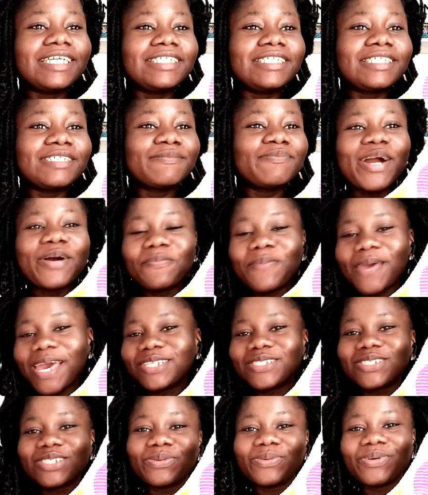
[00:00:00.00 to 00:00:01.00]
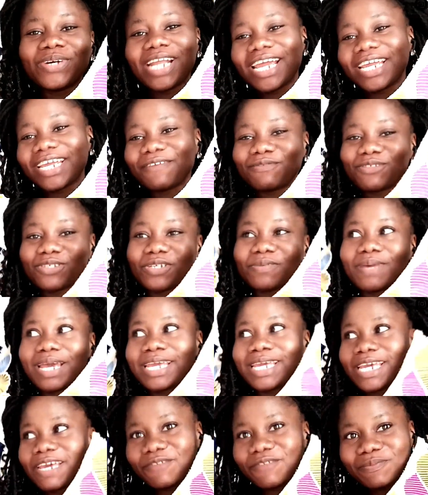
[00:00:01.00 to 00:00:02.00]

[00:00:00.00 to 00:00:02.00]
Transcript: did compare it to the one I gave to him I